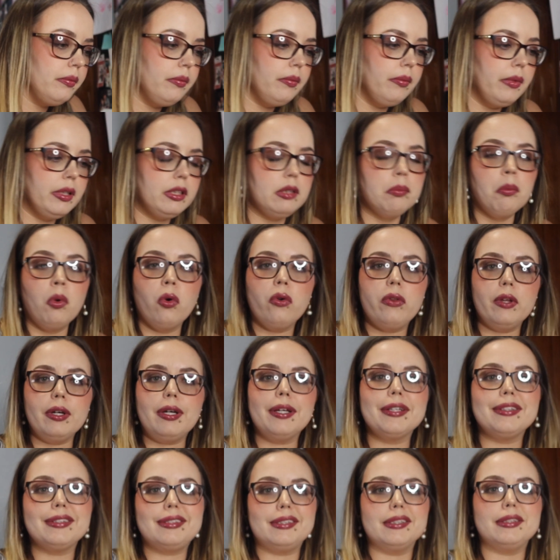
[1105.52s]
It's more the
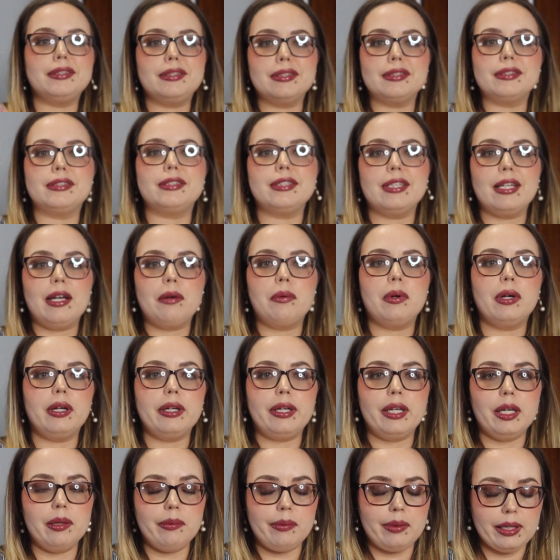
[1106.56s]
consistency. I want to
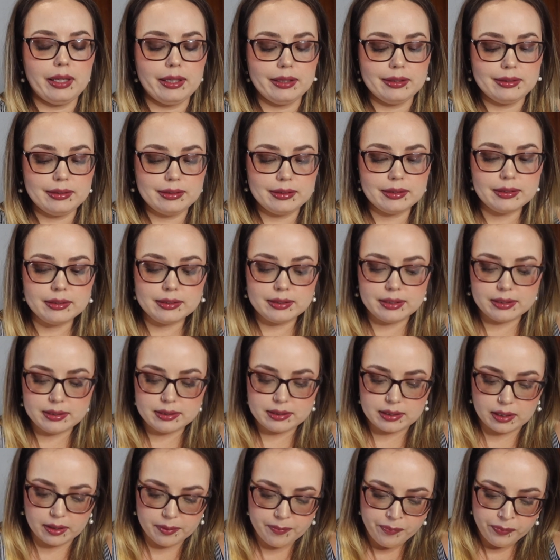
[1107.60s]
keep things
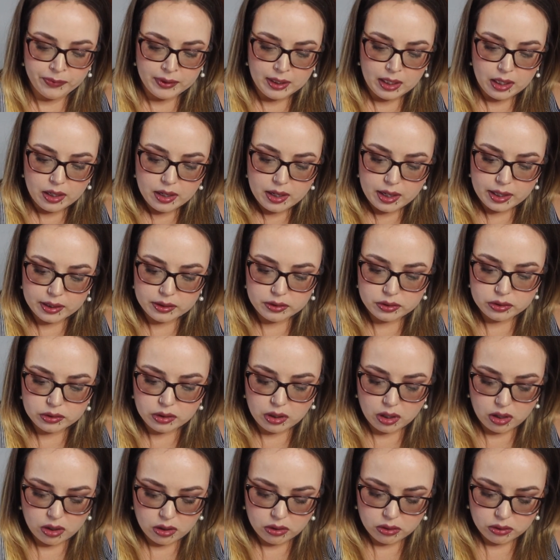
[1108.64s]
consistent. And
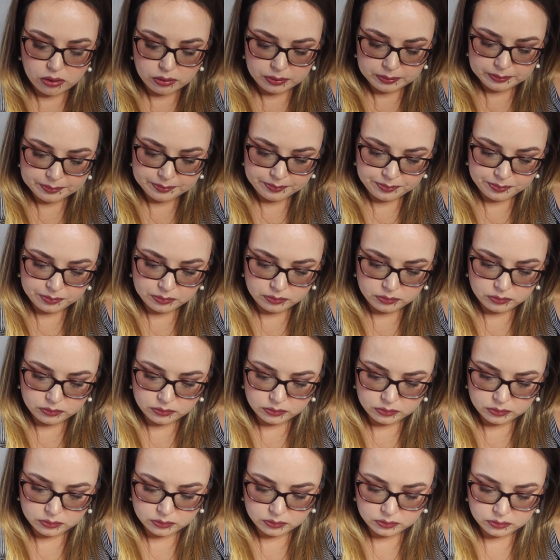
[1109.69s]
so
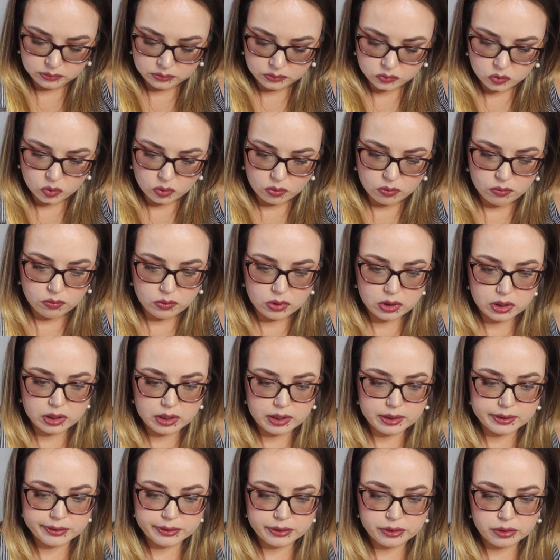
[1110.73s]

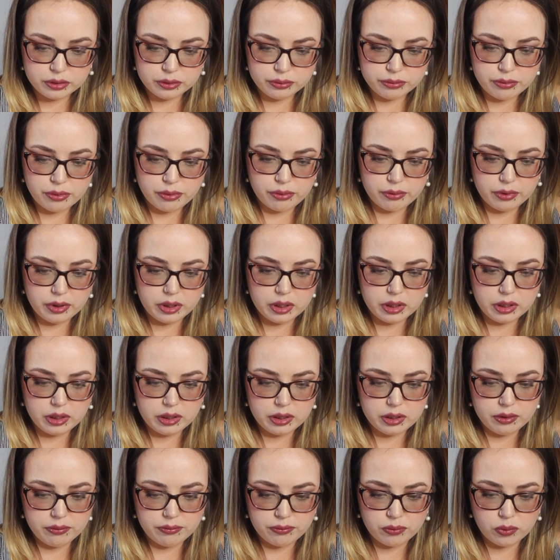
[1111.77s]
1, 2,
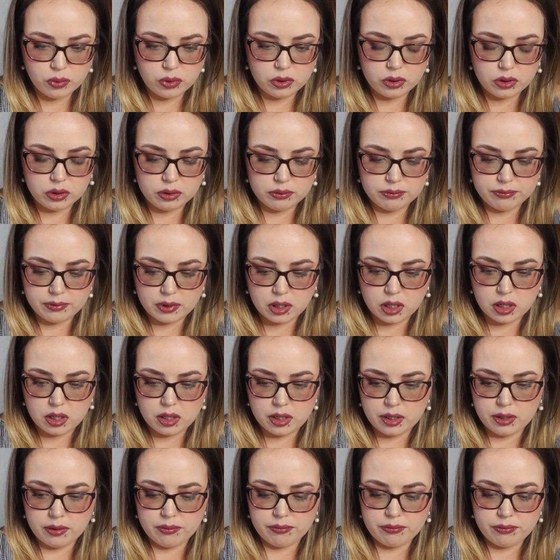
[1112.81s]
3, 4,
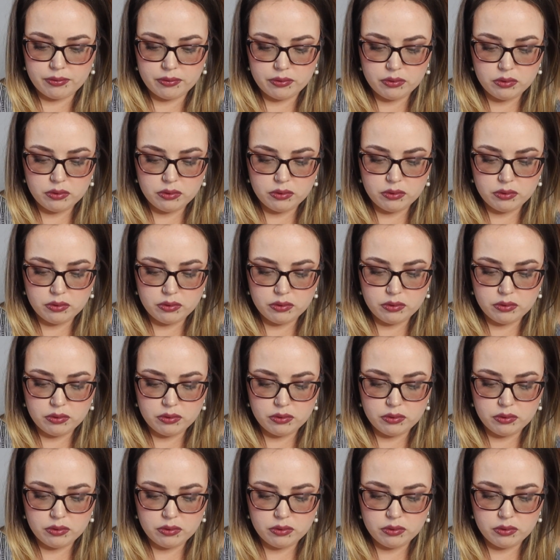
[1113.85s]
5